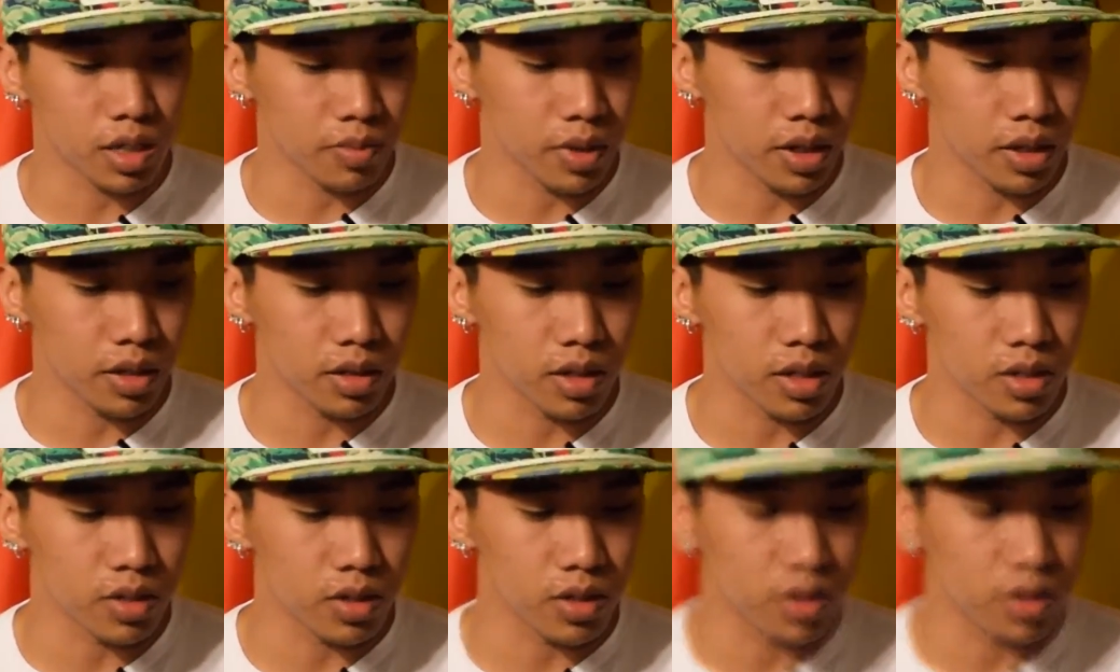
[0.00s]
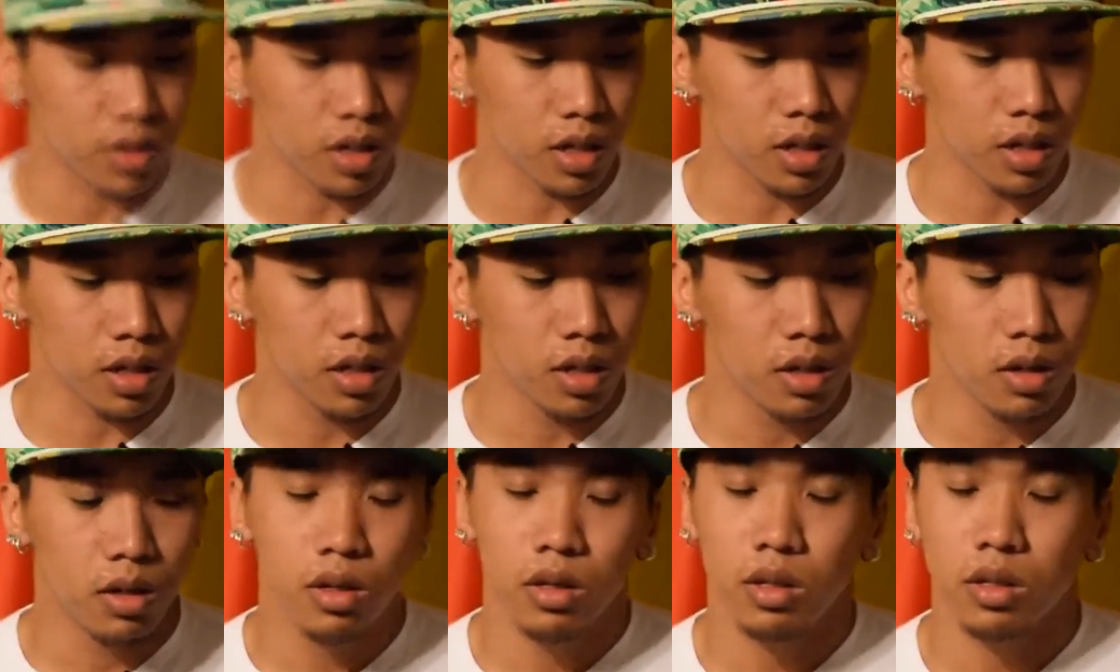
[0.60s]
I mean, this is a
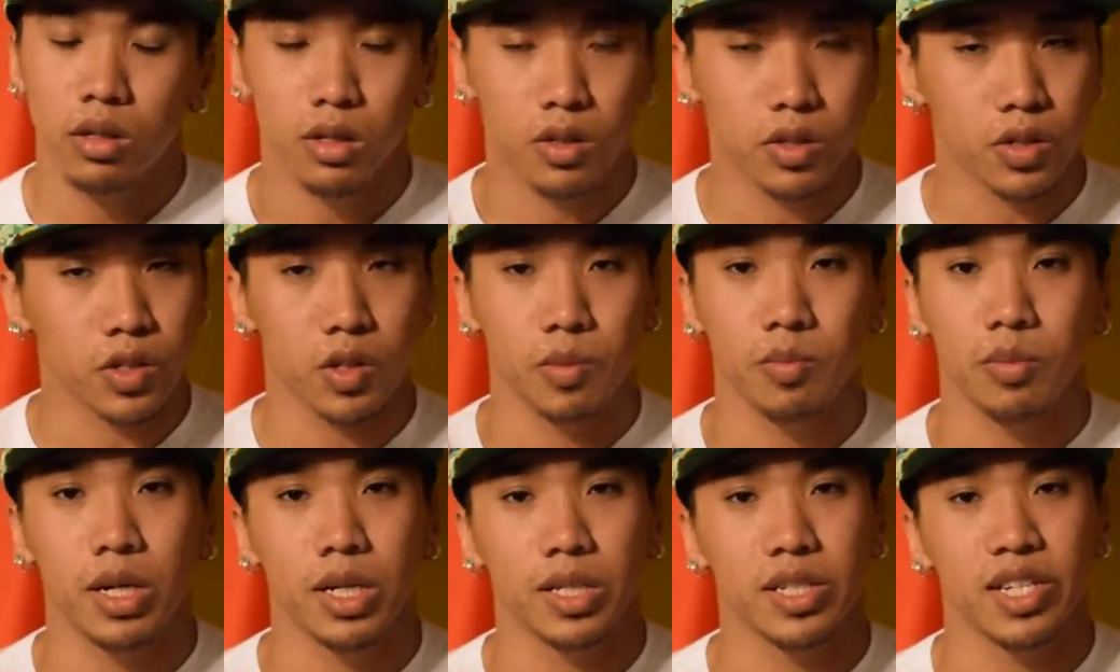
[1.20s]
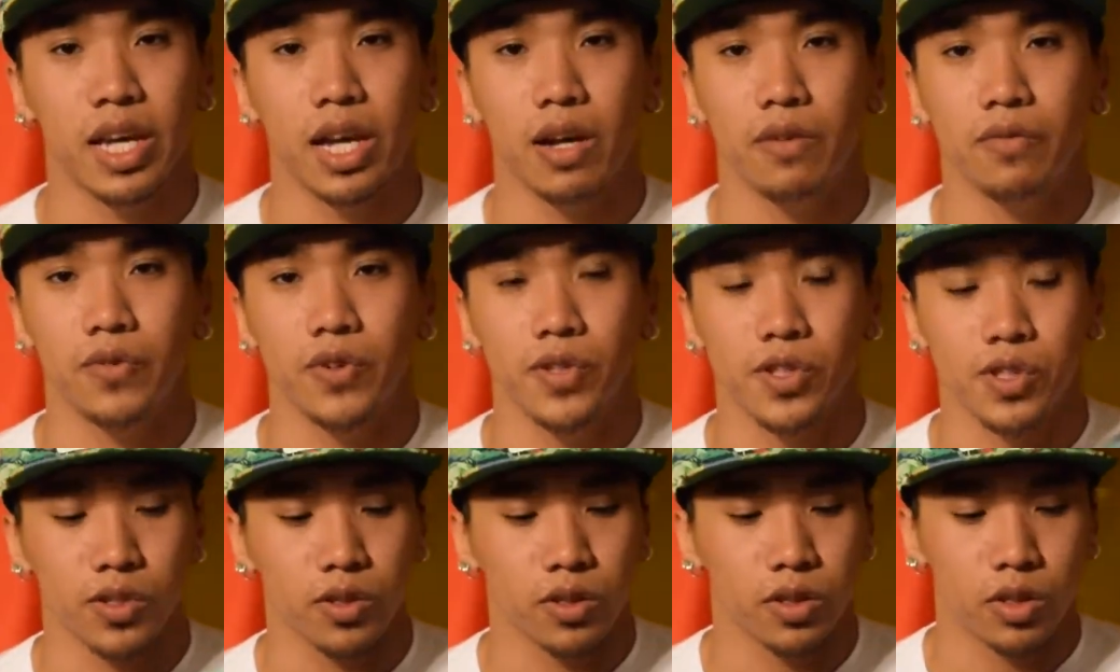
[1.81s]
this is a must-have
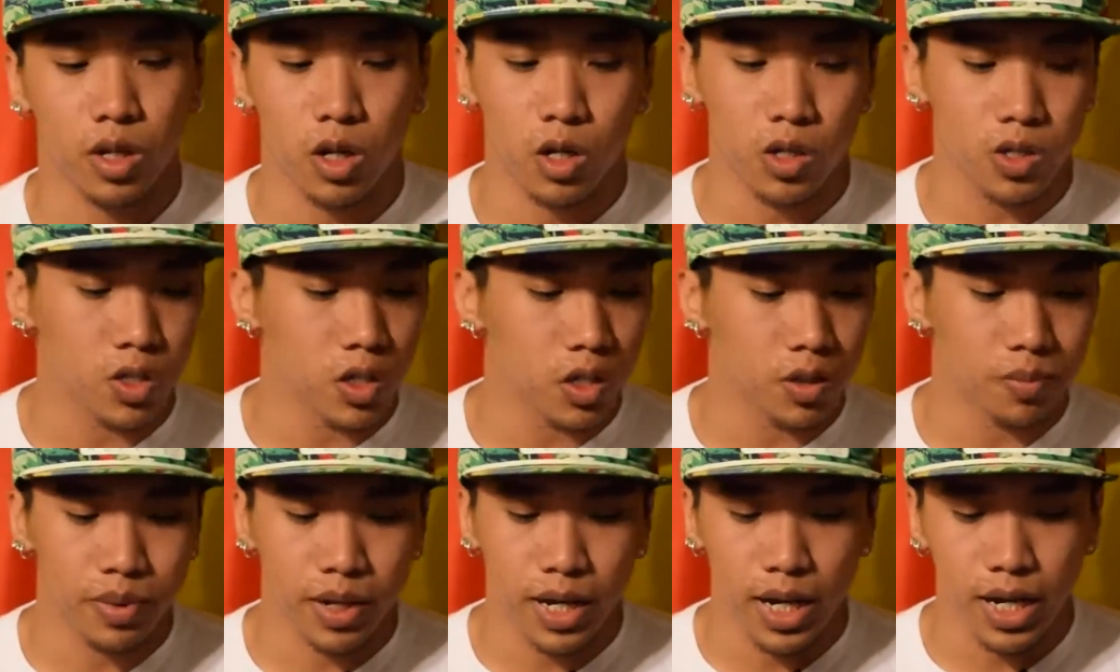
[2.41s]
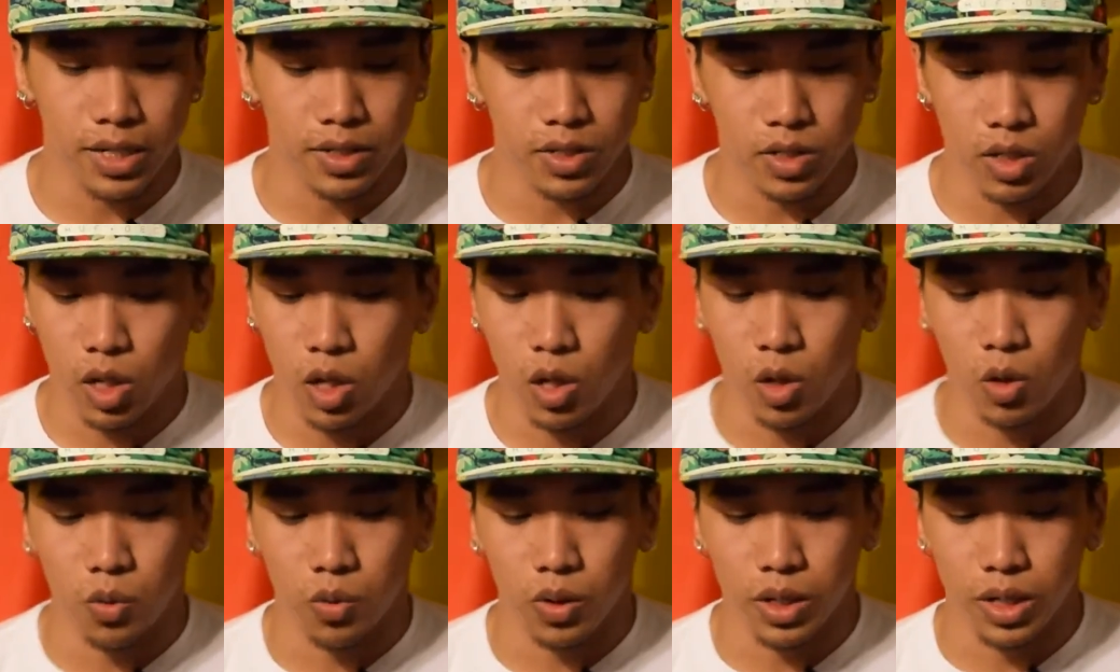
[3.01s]
for sure. The All-Star packs
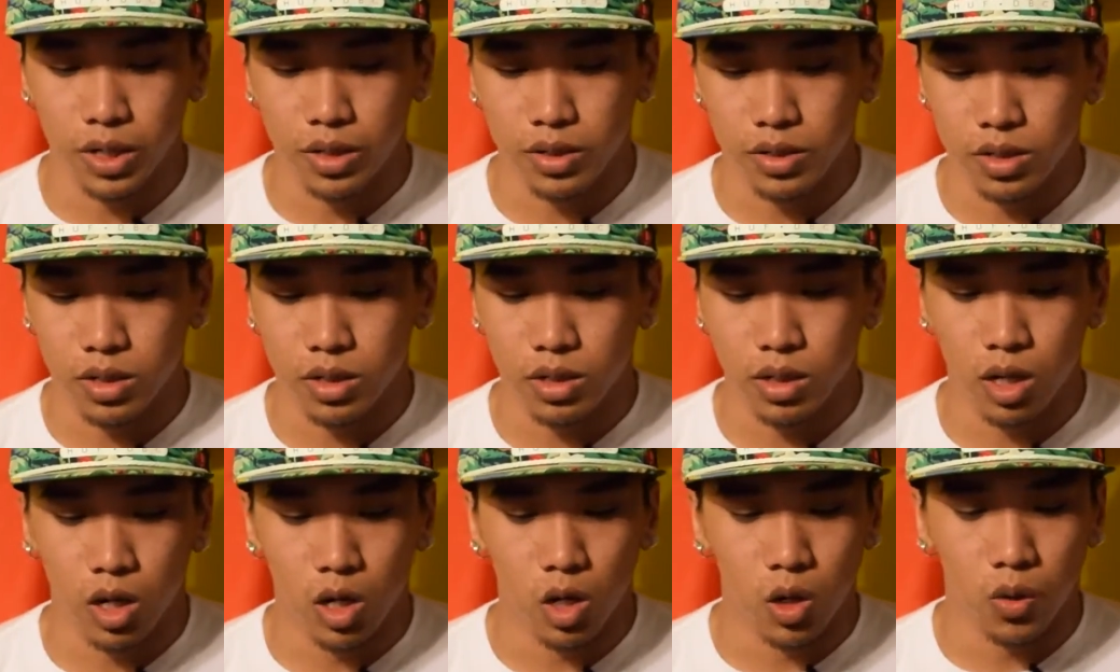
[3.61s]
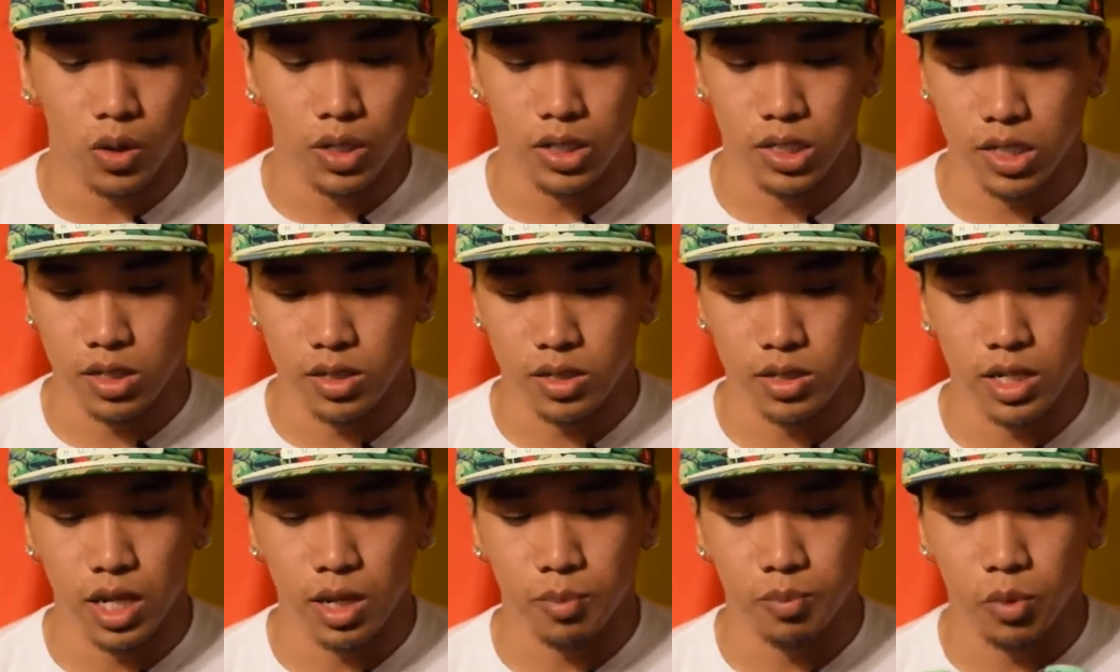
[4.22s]
always, always a
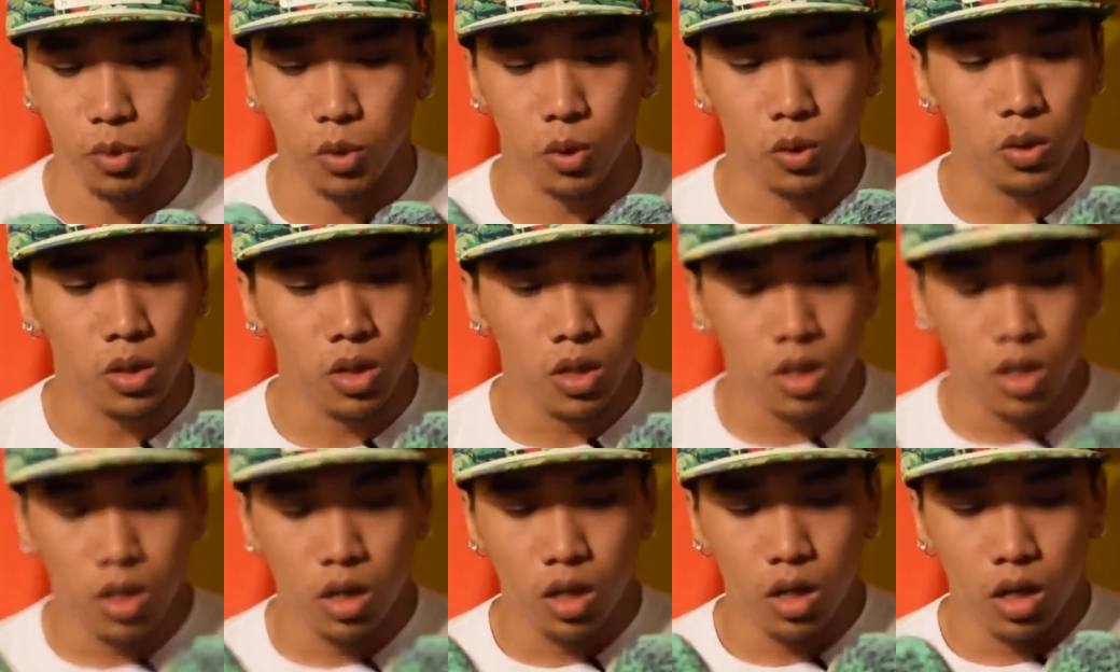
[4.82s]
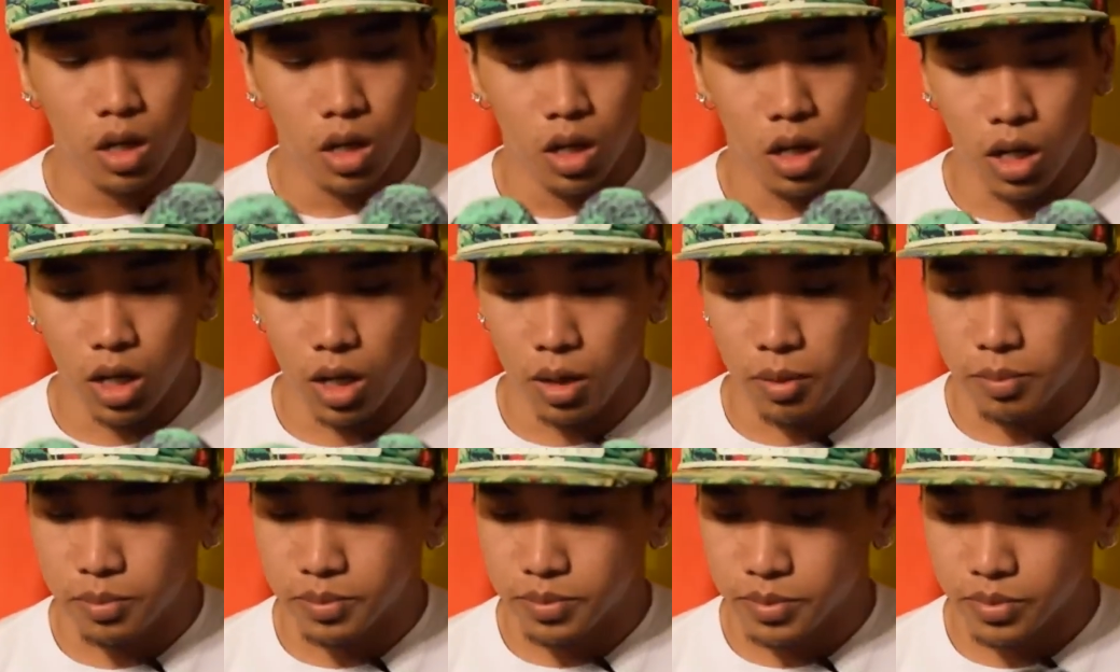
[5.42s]
staple.
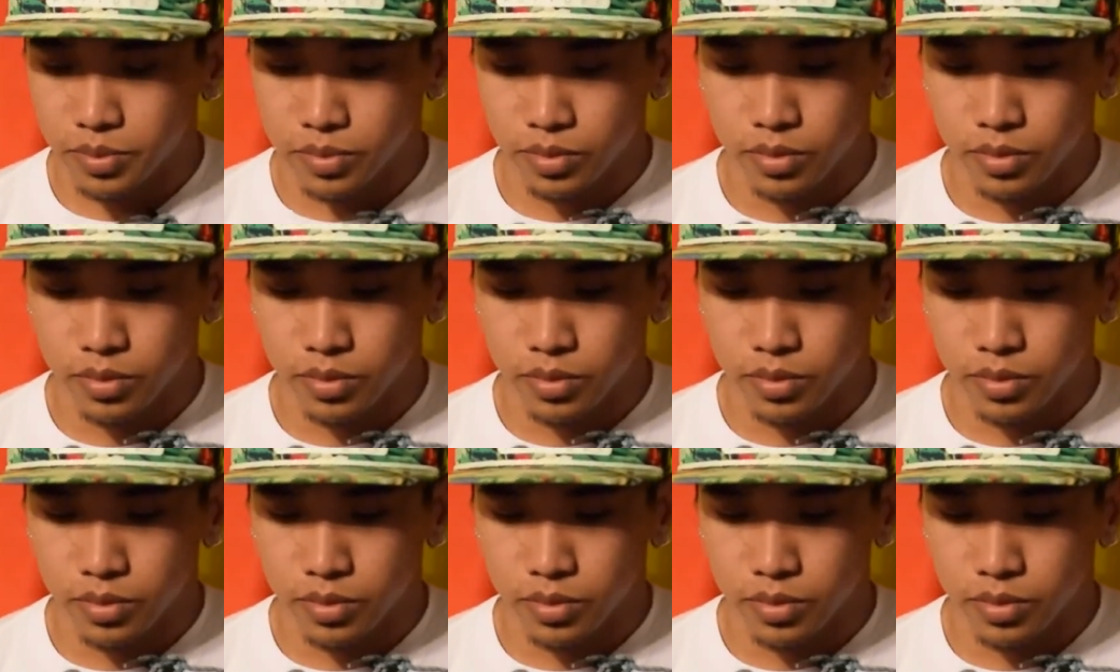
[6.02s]
Um,